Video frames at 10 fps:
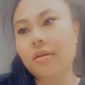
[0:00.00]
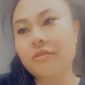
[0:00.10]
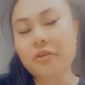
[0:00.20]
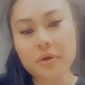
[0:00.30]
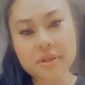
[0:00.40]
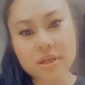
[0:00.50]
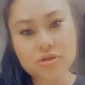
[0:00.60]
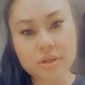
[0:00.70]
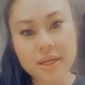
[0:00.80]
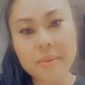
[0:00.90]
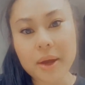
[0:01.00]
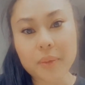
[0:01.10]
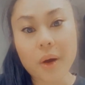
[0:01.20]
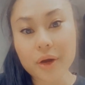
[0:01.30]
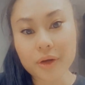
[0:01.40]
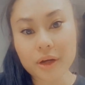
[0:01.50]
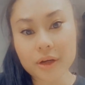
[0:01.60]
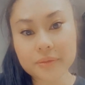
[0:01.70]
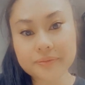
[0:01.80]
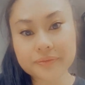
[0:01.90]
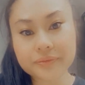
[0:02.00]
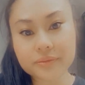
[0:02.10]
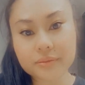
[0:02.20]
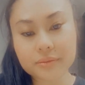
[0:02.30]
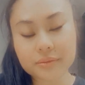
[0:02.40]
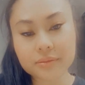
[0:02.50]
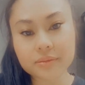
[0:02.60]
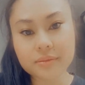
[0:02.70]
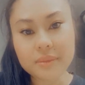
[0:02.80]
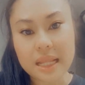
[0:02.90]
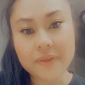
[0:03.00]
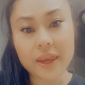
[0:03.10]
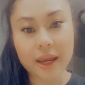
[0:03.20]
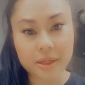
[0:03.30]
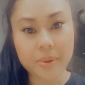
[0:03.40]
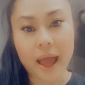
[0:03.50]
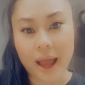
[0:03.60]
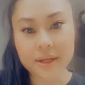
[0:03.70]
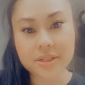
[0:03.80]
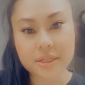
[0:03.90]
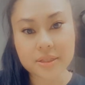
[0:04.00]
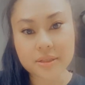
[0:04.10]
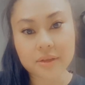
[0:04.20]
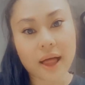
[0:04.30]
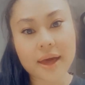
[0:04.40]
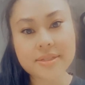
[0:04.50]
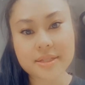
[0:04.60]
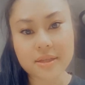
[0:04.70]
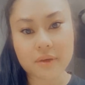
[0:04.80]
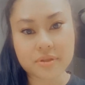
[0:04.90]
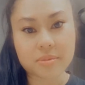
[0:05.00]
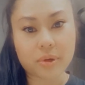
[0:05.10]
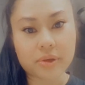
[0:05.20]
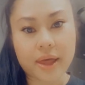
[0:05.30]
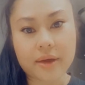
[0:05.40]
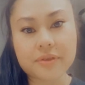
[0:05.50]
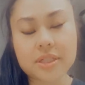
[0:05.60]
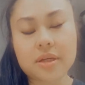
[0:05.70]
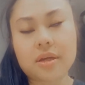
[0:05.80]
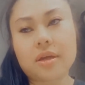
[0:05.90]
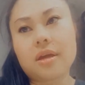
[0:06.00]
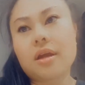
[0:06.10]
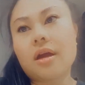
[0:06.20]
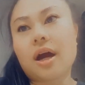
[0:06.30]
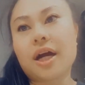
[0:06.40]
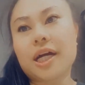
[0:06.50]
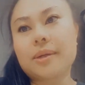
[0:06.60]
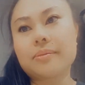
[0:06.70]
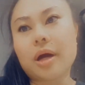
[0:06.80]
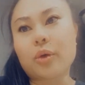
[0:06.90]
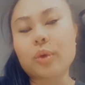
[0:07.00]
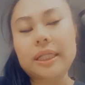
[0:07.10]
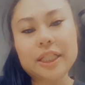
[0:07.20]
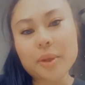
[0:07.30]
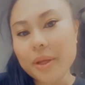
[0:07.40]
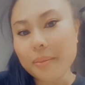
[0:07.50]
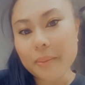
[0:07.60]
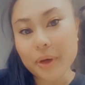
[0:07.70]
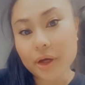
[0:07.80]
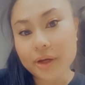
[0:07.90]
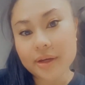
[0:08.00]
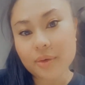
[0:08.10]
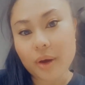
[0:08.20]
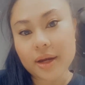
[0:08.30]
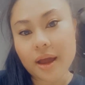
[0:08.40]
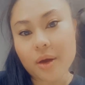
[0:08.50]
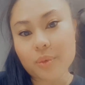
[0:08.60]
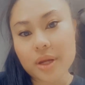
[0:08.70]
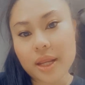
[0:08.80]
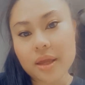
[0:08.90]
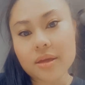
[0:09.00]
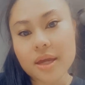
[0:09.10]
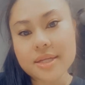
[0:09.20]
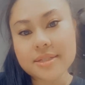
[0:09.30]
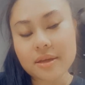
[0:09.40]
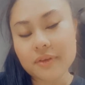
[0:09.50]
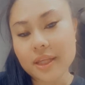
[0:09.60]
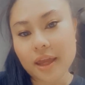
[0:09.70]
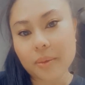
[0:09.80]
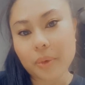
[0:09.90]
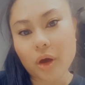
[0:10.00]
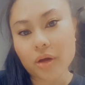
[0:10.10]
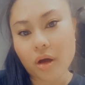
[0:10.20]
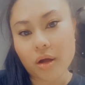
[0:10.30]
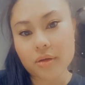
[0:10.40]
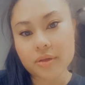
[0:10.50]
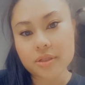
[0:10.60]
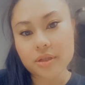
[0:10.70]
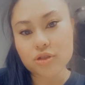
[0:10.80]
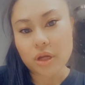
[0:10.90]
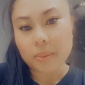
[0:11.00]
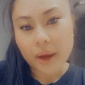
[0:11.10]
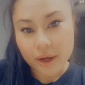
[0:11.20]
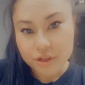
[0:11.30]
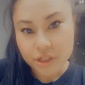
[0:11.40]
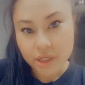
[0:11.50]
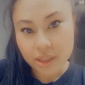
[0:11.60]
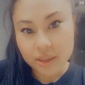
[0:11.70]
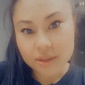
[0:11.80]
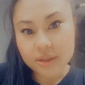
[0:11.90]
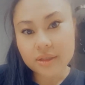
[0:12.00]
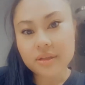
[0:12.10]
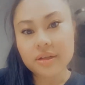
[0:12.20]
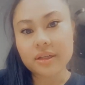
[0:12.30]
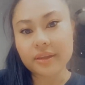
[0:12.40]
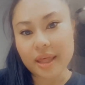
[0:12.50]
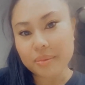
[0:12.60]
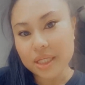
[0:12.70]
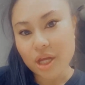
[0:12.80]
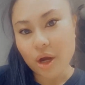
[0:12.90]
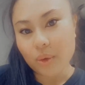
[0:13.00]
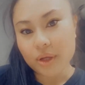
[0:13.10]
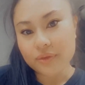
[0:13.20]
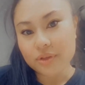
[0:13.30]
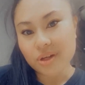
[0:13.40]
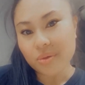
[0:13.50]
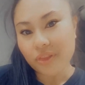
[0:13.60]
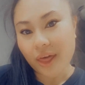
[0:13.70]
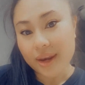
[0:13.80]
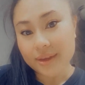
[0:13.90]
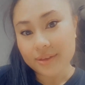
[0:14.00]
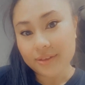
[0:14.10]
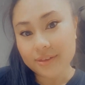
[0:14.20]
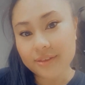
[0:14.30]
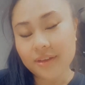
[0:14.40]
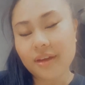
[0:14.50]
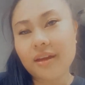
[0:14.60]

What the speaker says: focus on drinking my water that I had packed in class. I still have some more left. Read a little bit of my book. Right now I'm reading a Stephen King book called Dreamcatcher. Let me know if you know what that is.